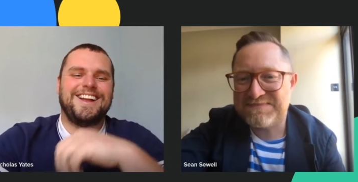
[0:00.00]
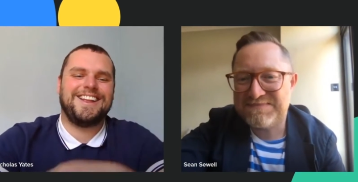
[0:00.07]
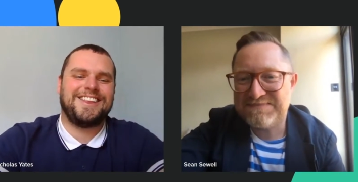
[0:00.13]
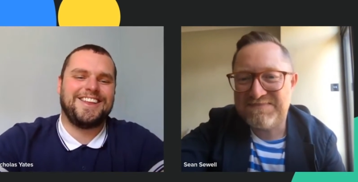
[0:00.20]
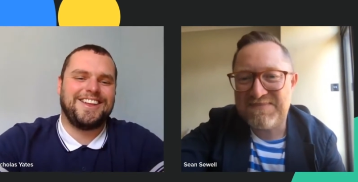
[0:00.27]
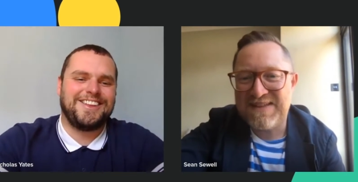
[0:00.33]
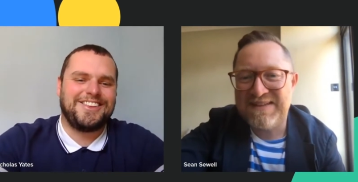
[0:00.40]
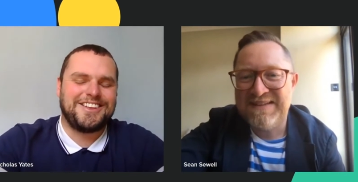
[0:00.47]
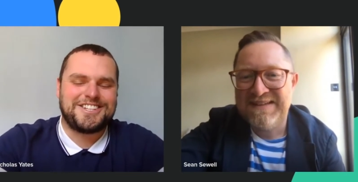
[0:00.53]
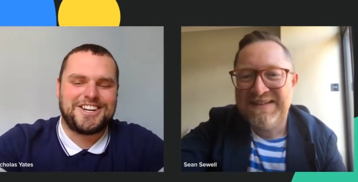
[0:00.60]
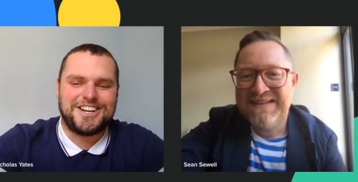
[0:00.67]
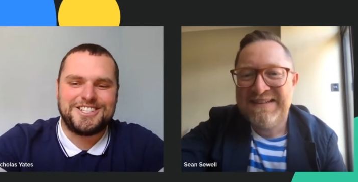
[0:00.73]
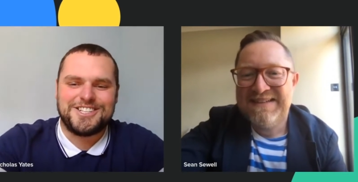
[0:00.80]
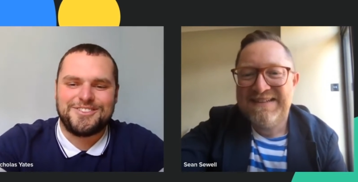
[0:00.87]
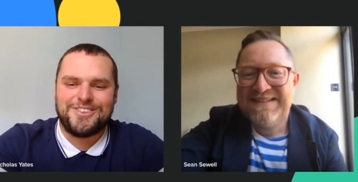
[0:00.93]
Speaker 1: the, the
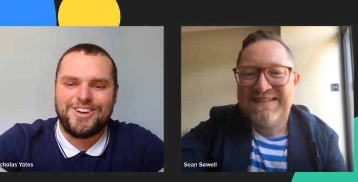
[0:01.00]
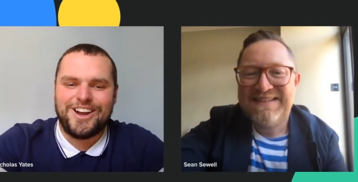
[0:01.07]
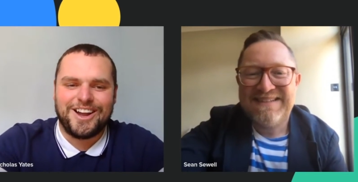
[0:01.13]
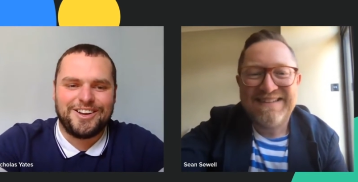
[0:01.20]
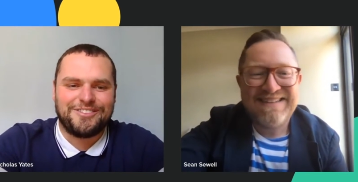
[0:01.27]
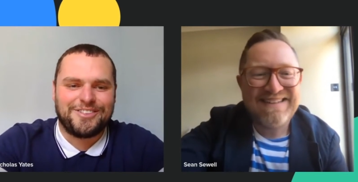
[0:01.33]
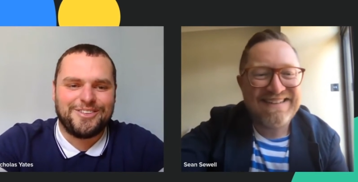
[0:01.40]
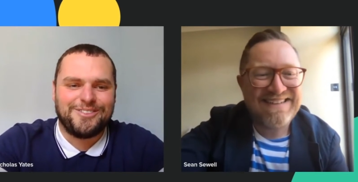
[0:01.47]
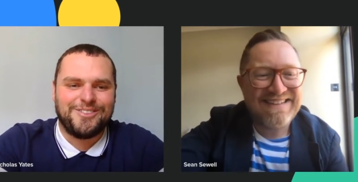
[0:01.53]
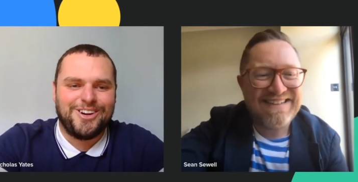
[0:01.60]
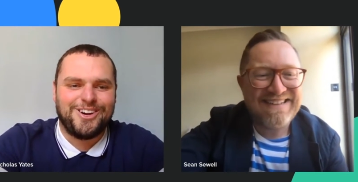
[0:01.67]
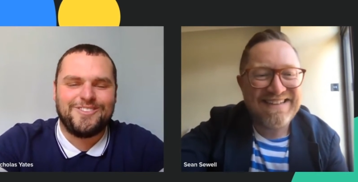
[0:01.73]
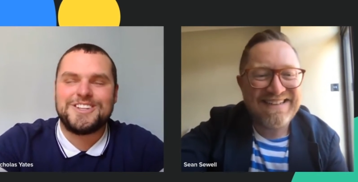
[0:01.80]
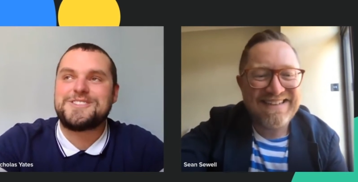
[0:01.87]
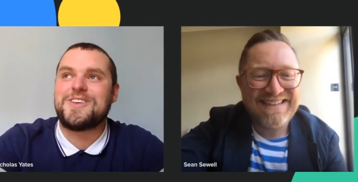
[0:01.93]
joys of working from
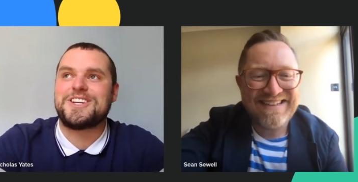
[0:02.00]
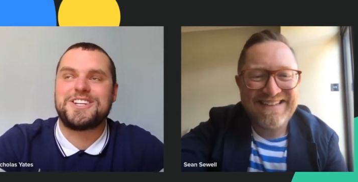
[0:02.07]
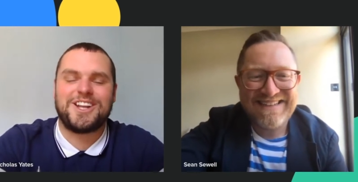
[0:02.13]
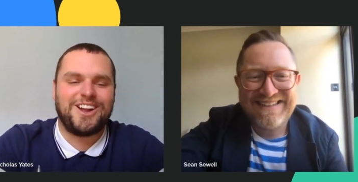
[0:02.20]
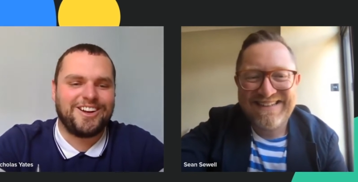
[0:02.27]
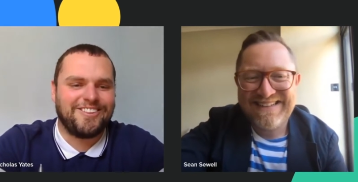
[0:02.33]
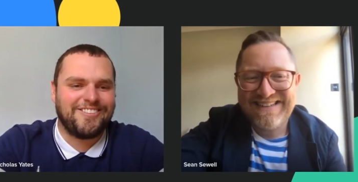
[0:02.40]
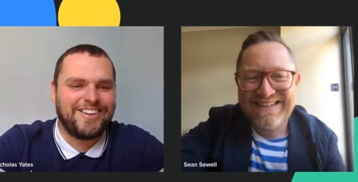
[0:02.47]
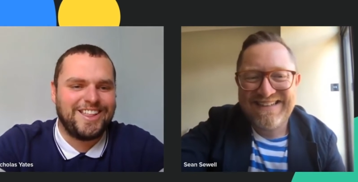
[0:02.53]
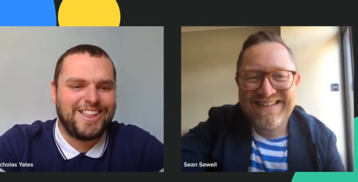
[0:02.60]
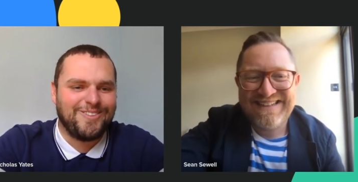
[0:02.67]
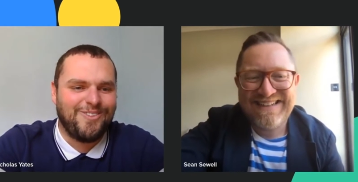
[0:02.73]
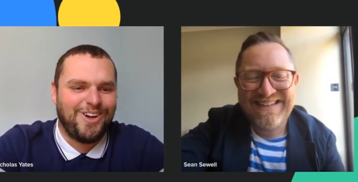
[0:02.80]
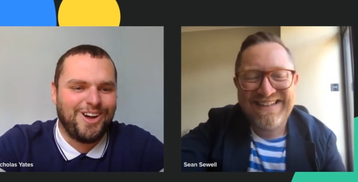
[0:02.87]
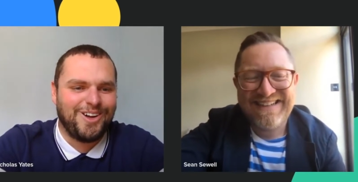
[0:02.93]
home, especially on a really
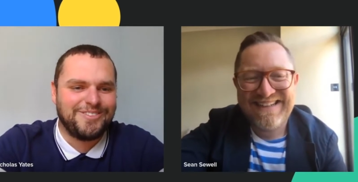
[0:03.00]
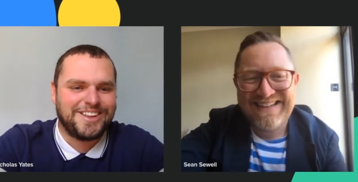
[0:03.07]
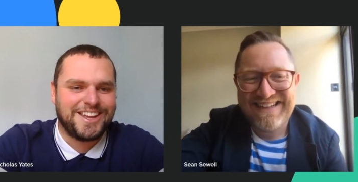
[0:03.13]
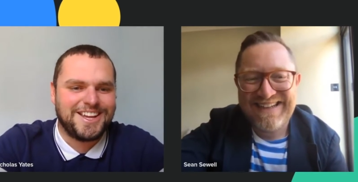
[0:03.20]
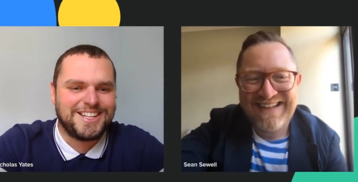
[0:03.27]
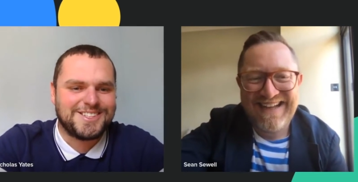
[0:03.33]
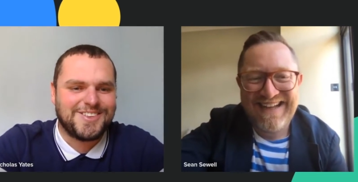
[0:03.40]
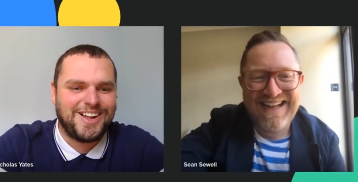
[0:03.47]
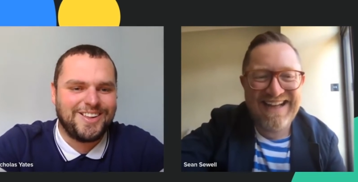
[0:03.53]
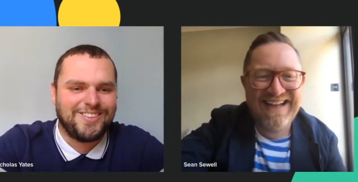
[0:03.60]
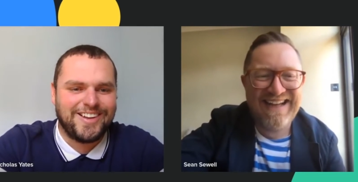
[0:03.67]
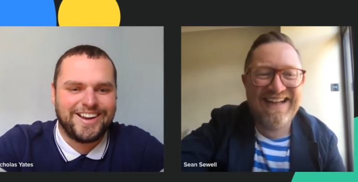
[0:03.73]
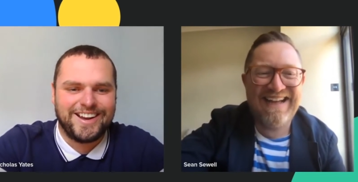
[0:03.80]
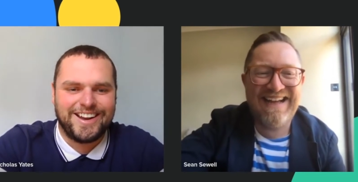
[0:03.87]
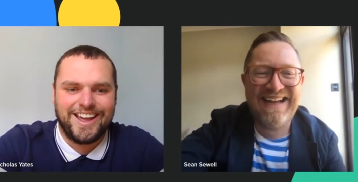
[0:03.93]
warm day as well,
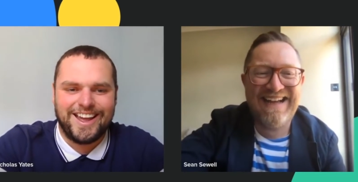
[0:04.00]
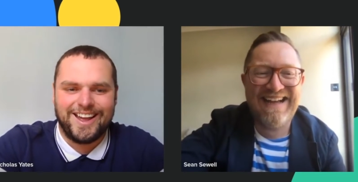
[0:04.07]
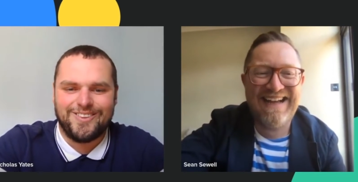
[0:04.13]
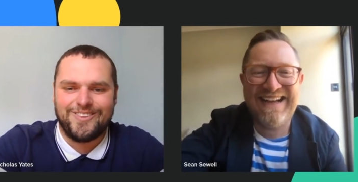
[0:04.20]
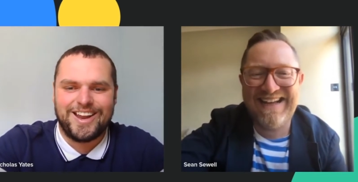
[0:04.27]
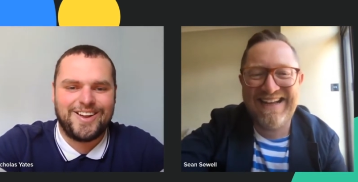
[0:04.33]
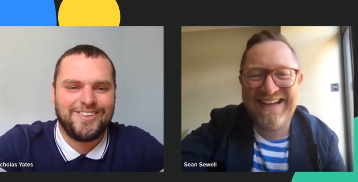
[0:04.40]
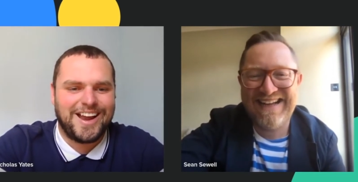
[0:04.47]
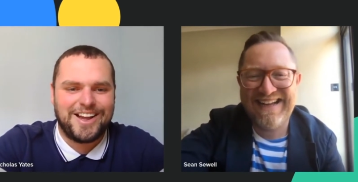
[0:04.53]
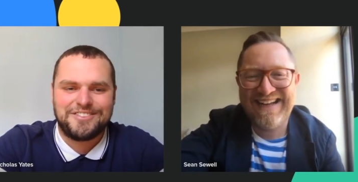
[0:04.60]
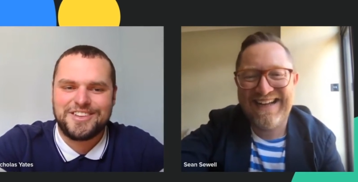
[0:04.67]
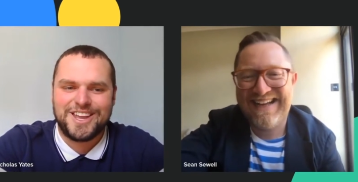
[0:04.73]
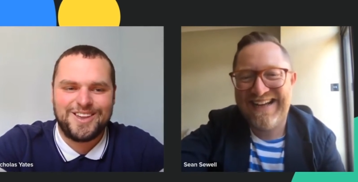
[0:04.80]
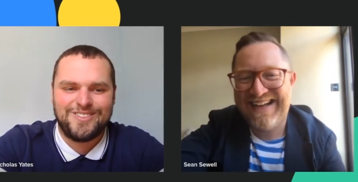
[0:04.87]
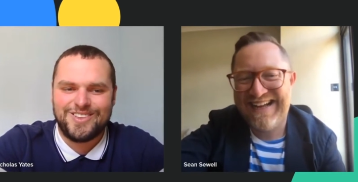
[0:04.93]
when uh, we, we have
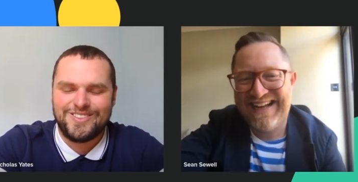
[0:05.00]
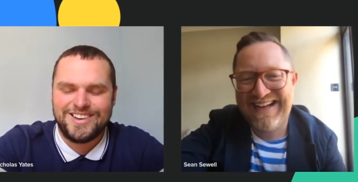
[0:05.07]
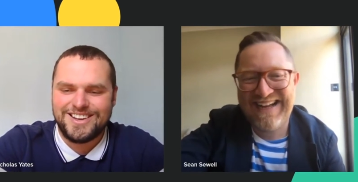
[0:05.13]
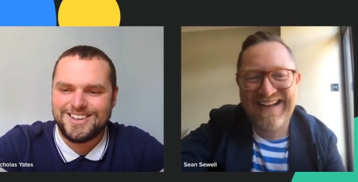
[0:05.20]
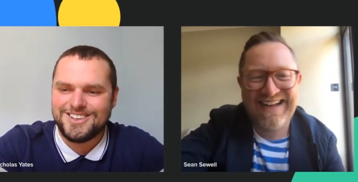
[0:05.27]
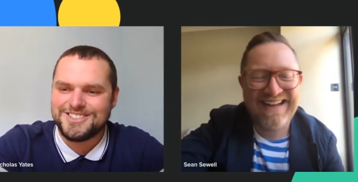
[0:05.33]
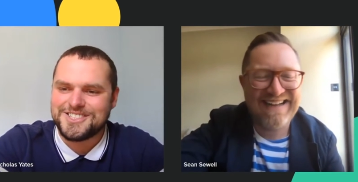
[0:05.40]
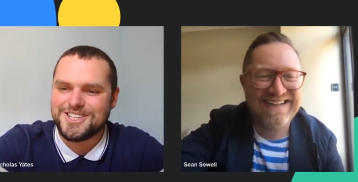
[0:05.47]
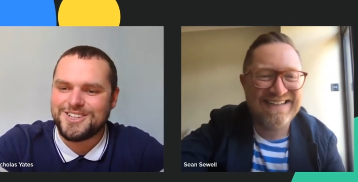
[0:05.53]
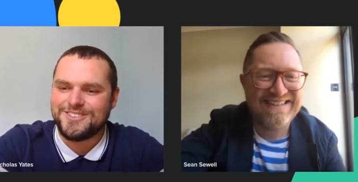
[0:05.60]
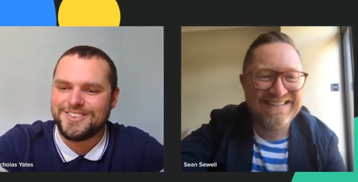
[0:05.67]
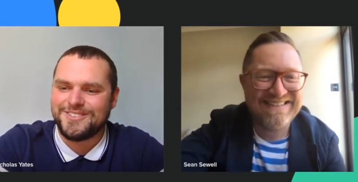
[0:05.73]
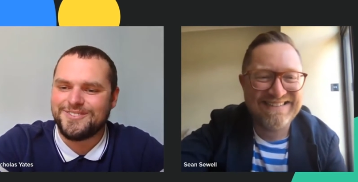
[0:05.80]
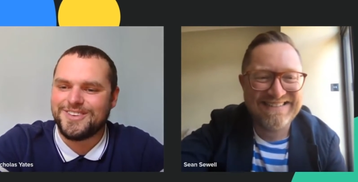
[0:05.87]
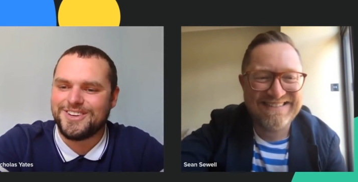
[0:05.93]
to keep the windows
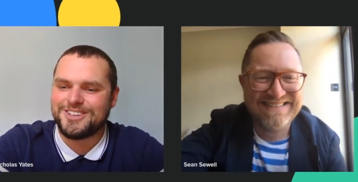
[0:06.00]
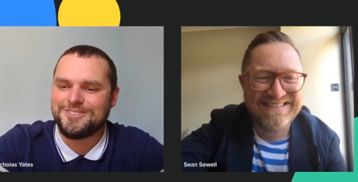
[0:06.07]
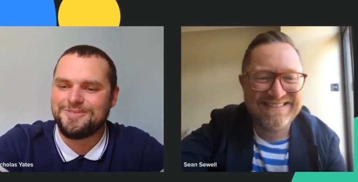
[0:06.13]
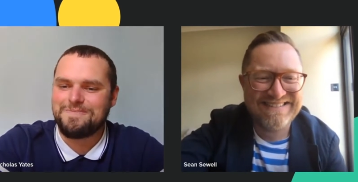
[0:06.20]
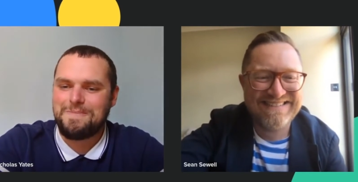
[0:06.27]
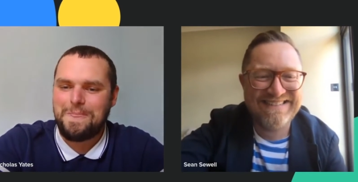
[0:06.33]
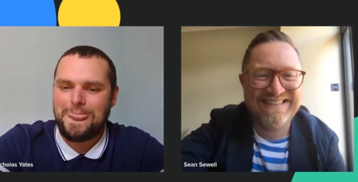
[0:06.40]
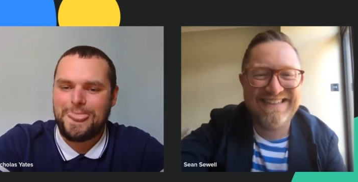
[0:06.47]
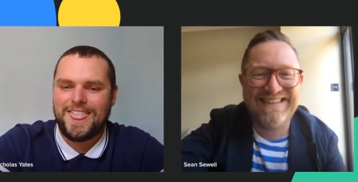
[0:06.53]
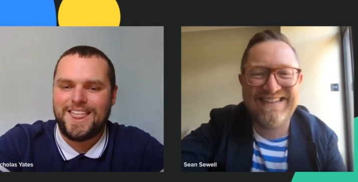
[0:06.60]
open. But